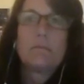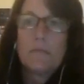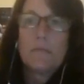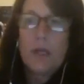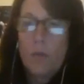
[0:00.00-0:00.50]

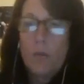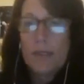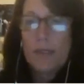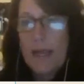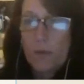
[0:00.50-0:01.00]

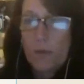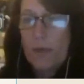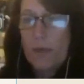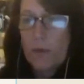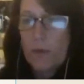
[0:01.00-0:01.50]
what day of the
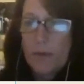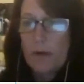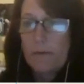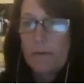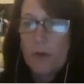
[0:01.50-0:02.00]
week looks
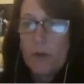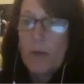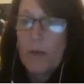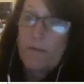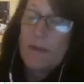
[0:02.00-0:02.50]
better for you or
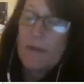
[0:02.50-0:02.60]
whatever.